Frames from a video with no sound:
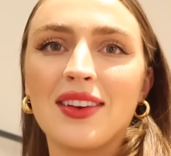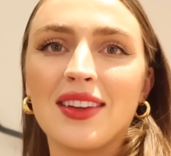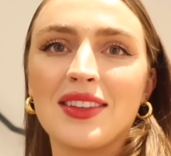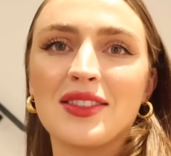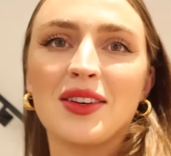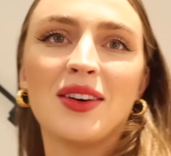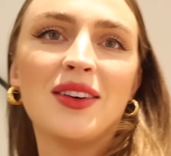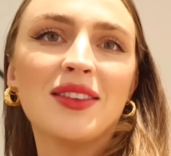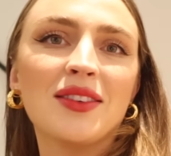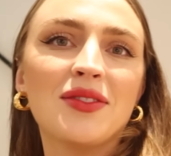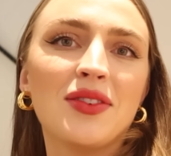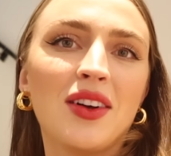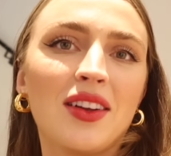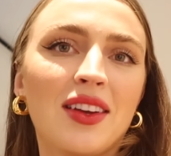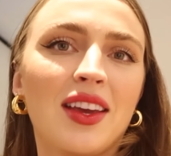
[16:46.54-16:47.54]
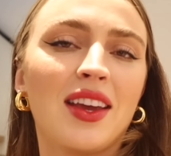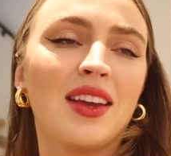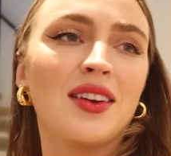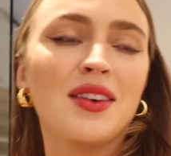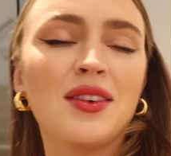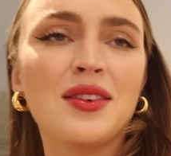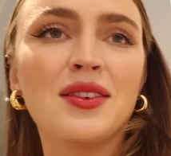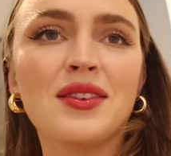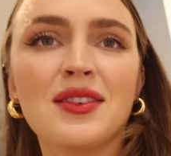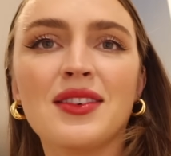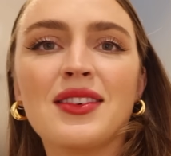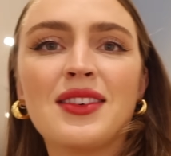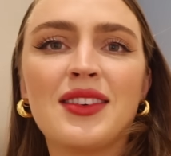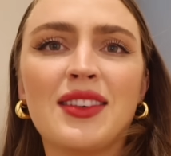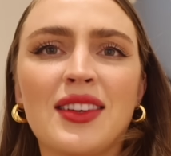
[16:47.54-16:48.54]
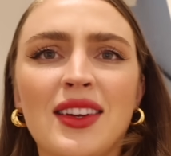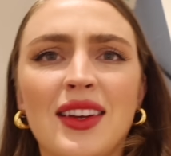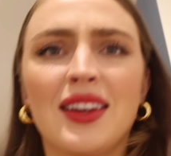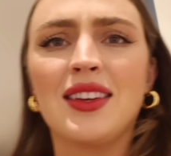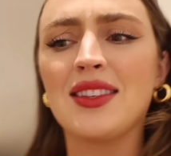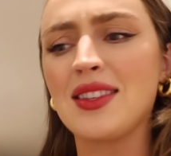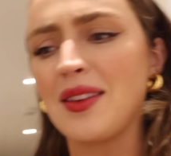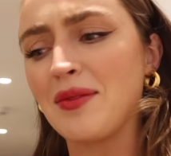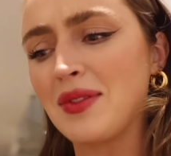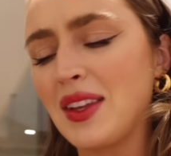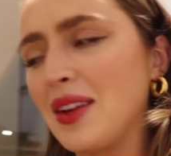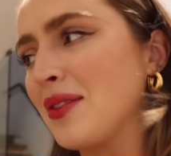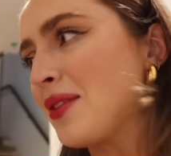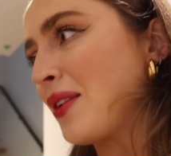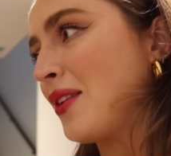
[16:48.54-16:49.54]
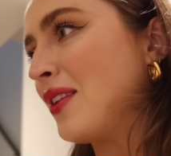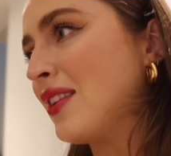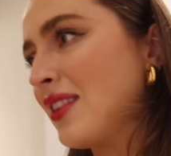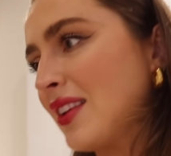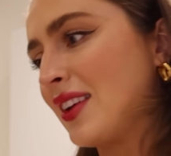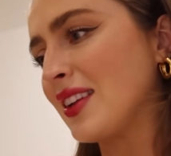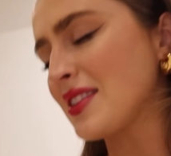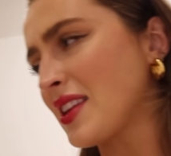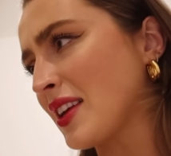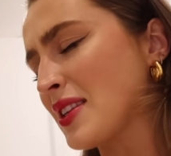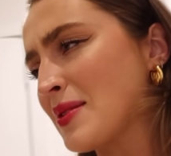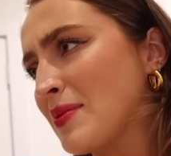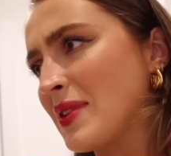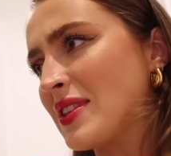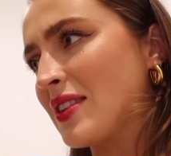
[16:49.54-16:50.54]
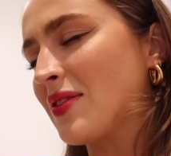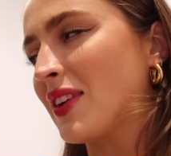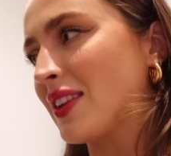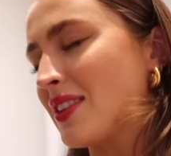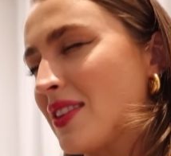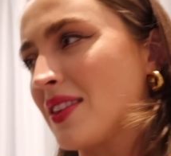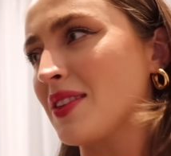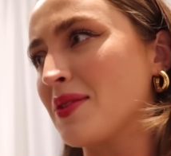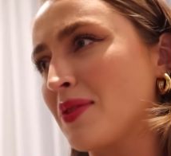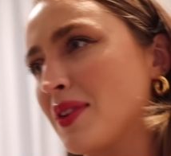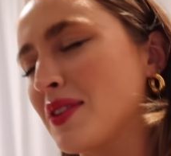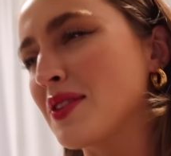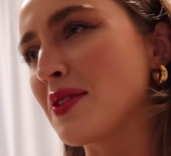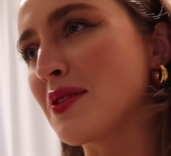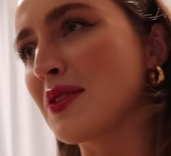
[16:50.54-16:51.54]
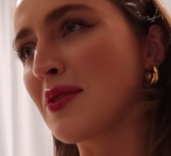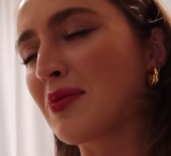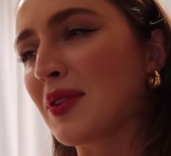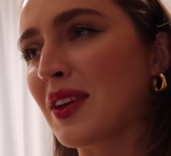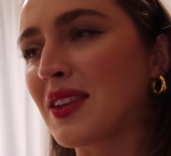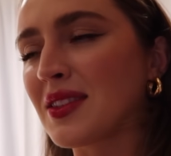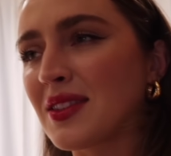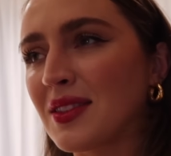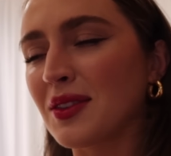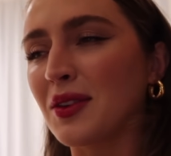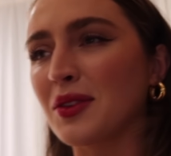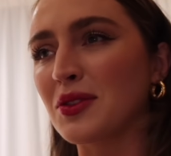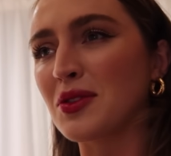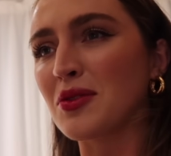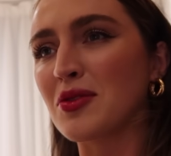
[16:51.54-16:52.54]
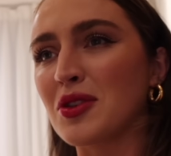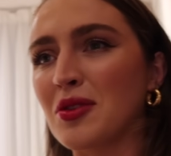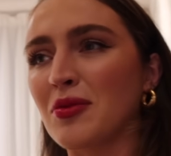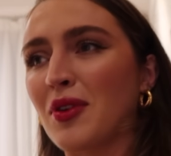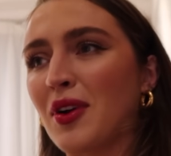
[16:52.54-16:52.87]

it's called a volcano something roll. It's like specific to this one sushi place. It's called Sushi